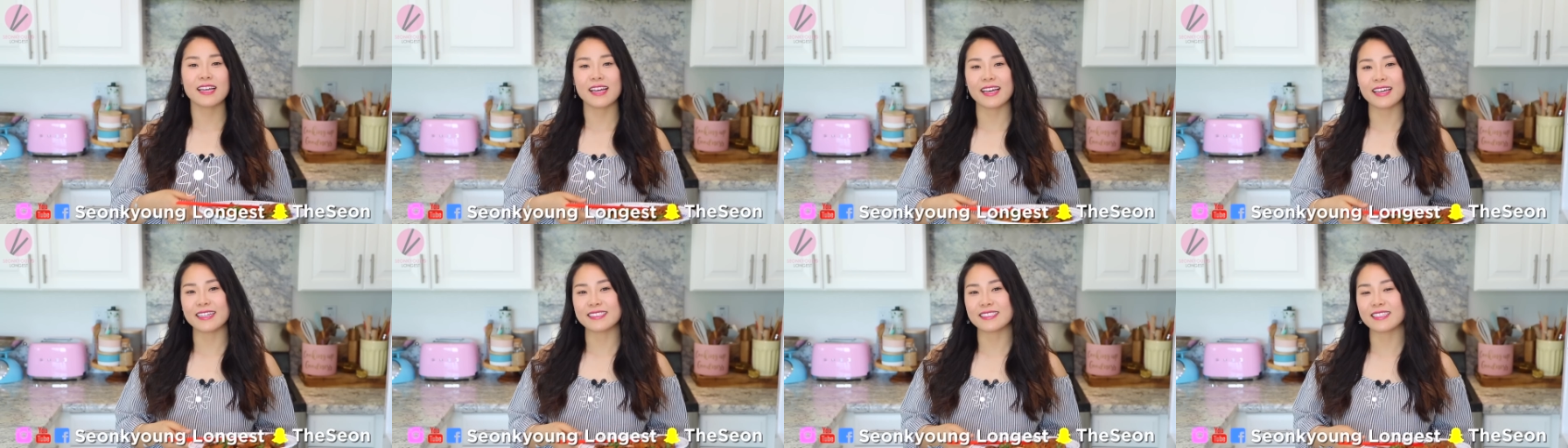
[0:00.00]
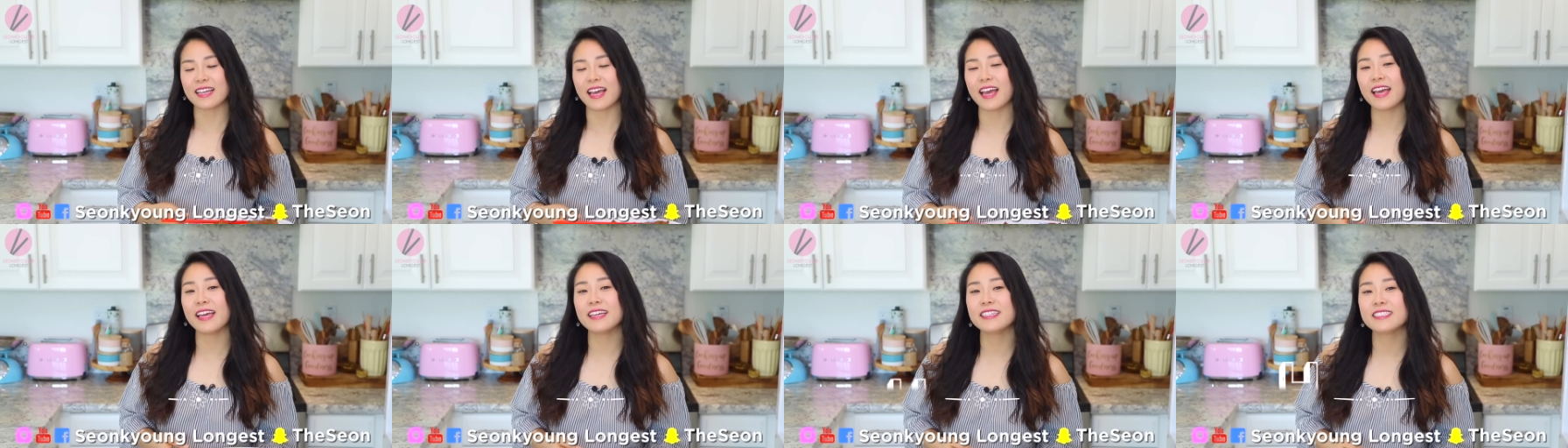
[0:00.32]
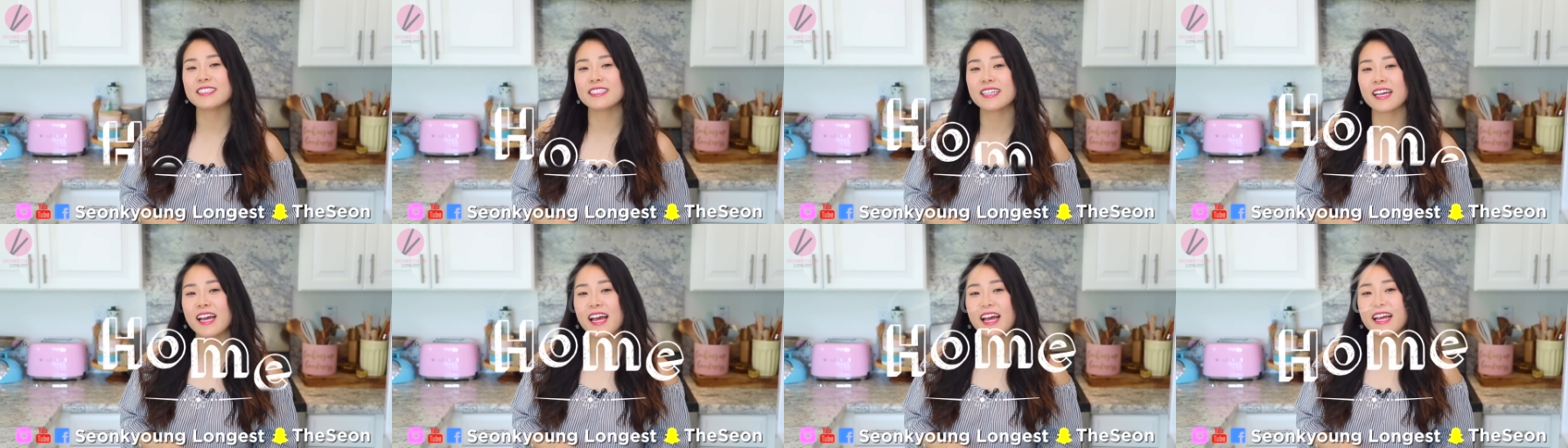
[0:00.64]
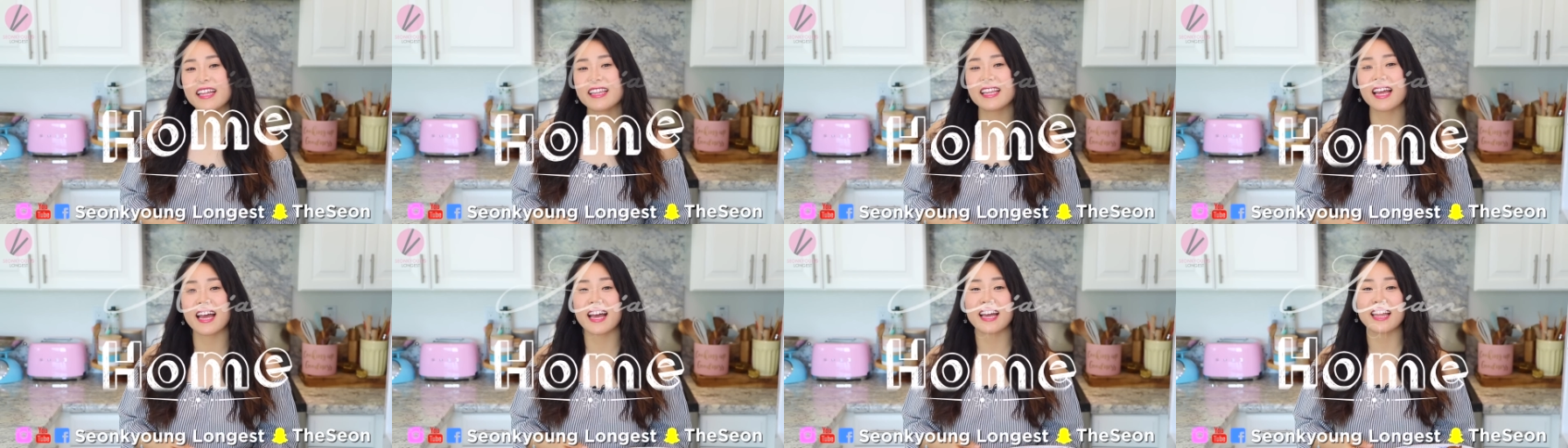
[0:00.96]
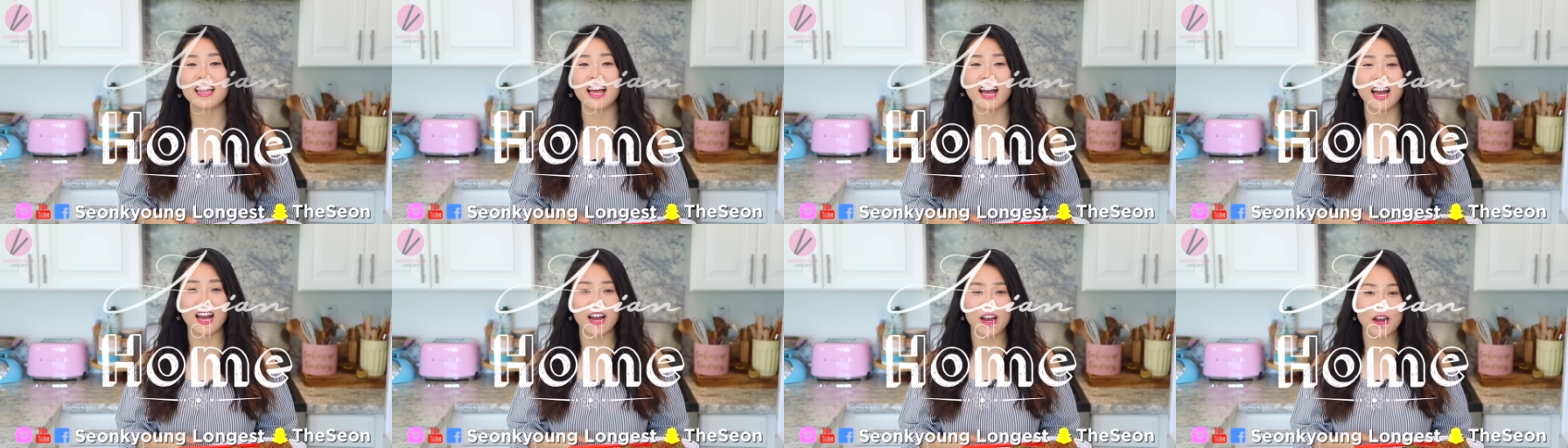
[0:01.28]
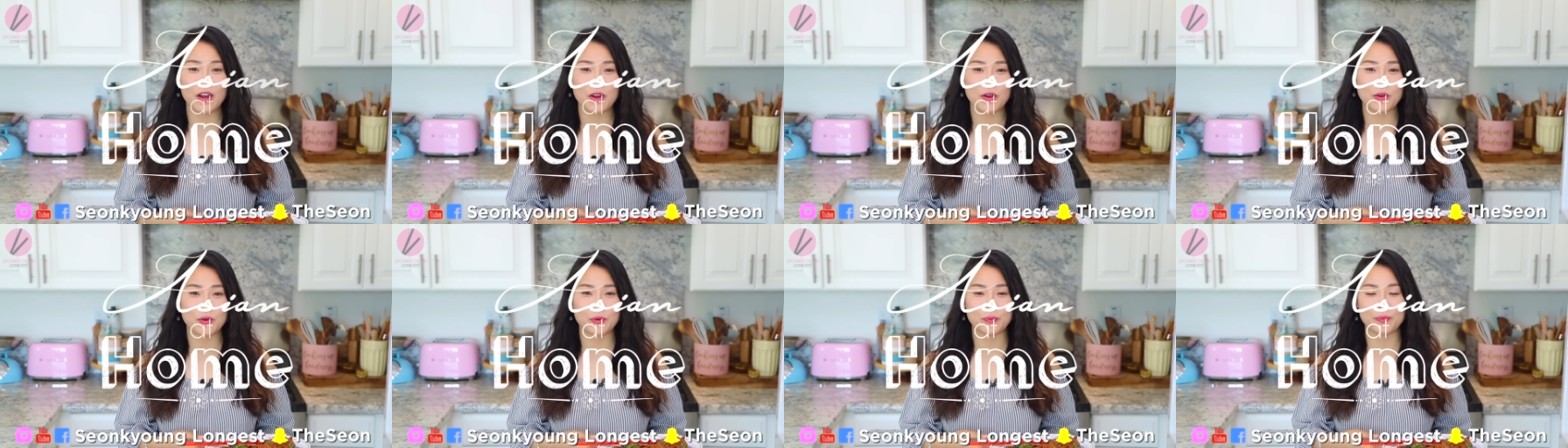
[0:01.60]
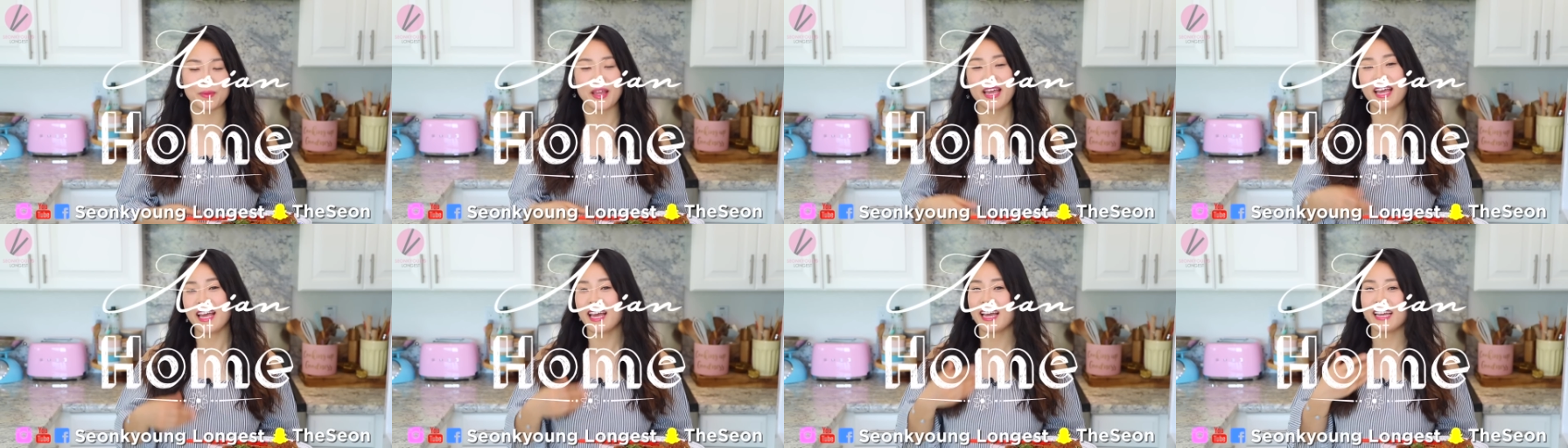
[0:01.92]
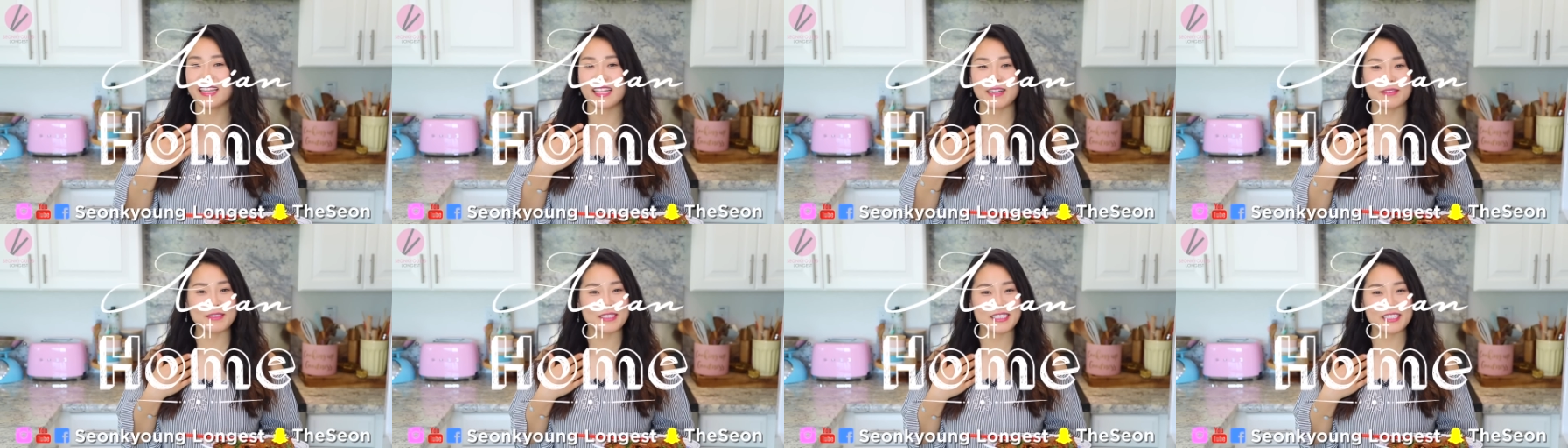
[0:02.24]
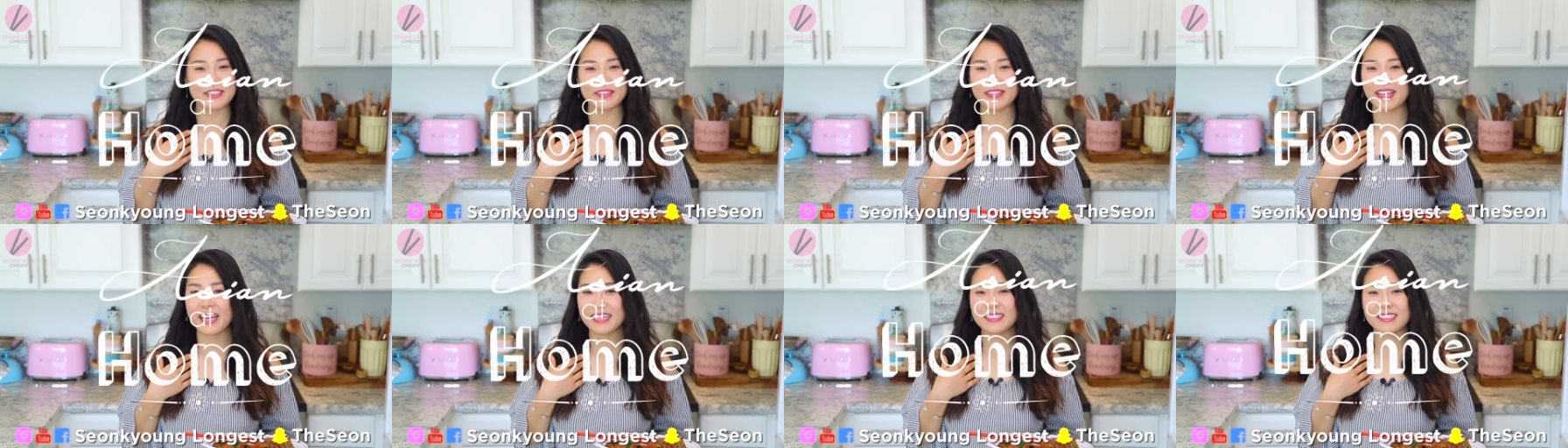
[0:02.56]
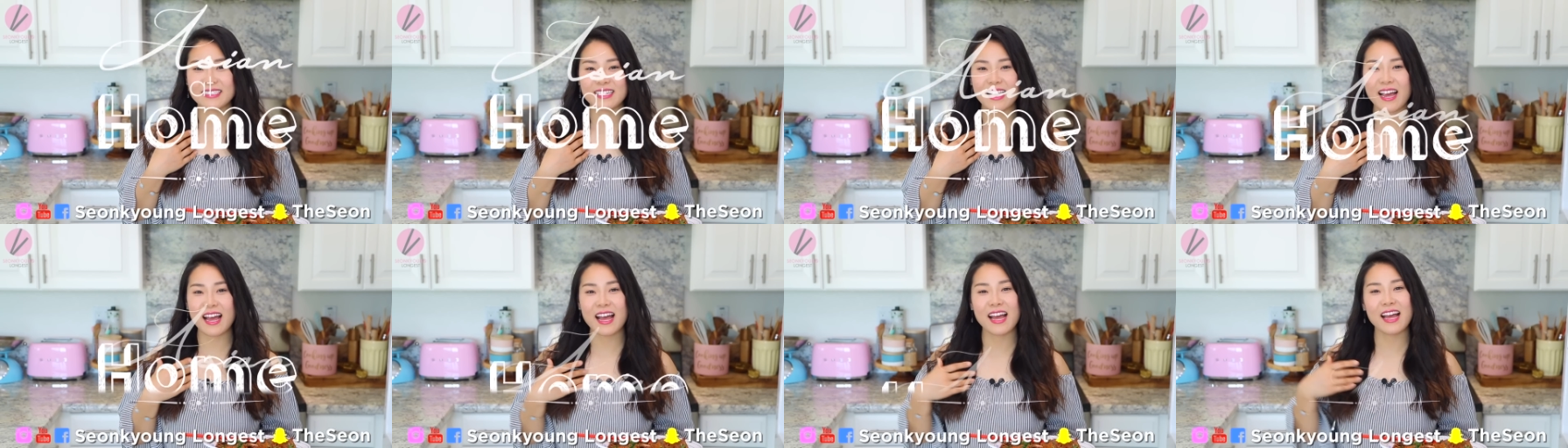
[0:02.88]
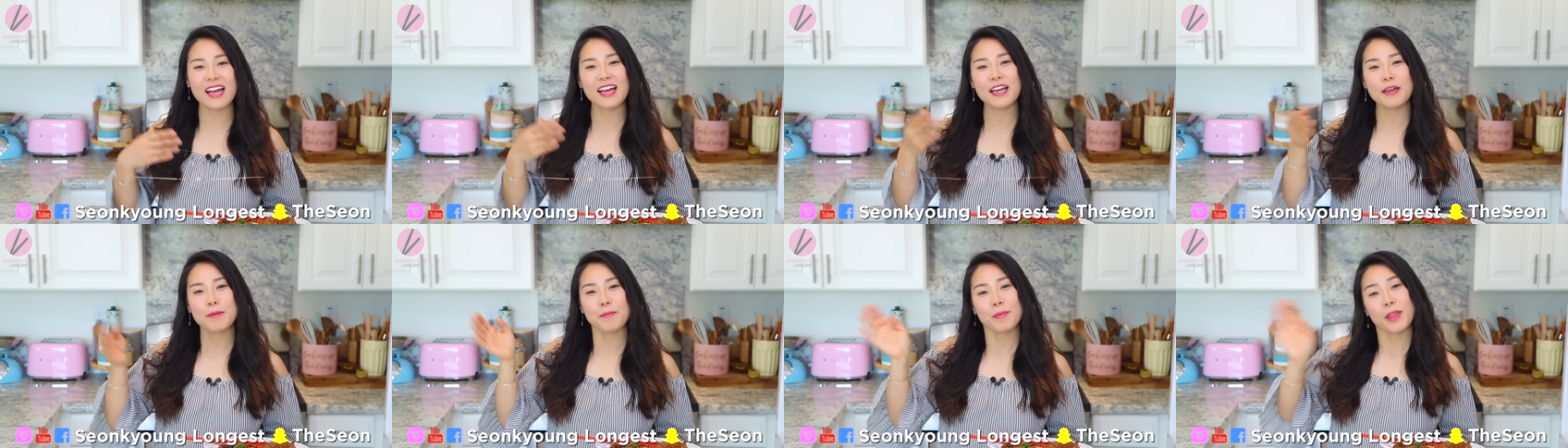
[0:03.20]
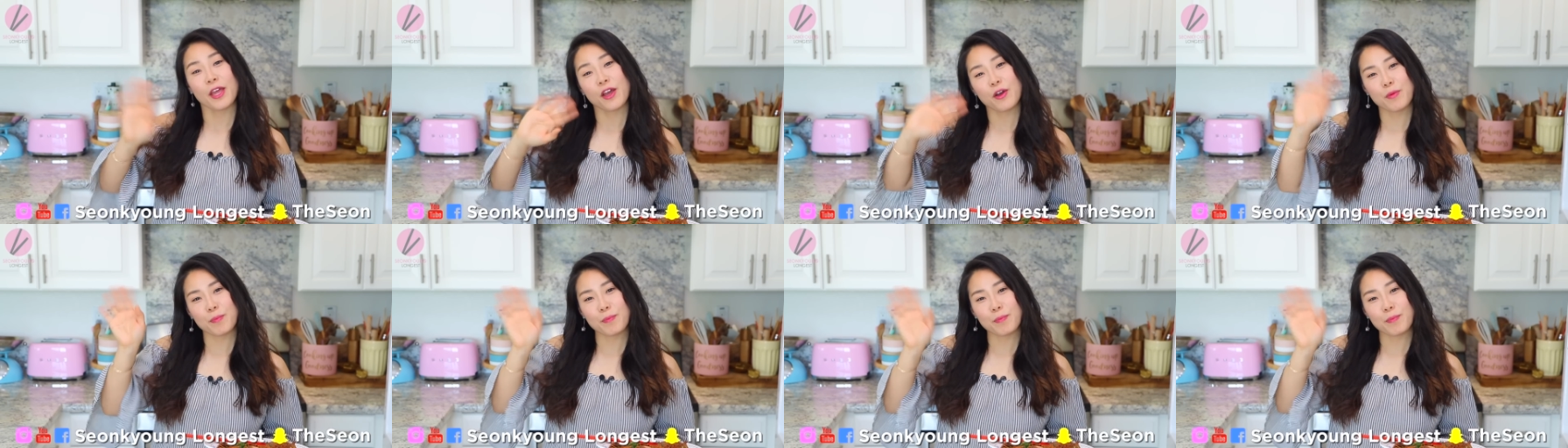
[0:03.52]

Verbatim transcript: is Asian at Home and I'll see you next time.